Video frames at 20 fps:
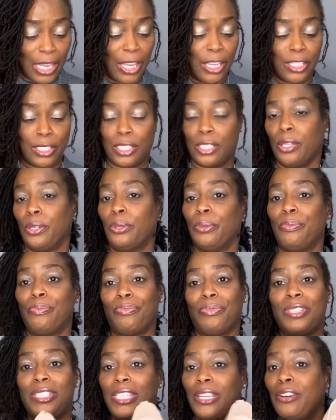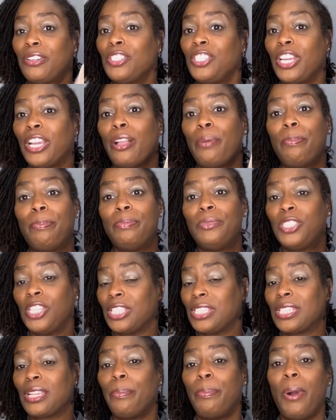So Sarah
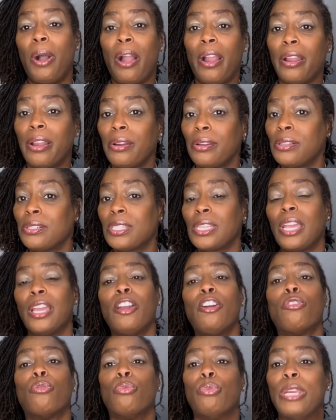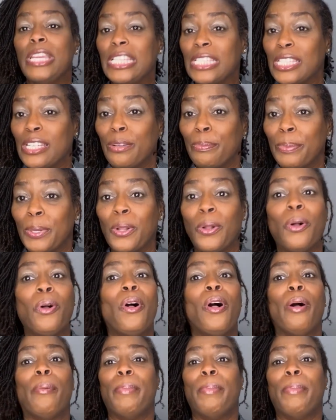Jessica Parker's reasonable,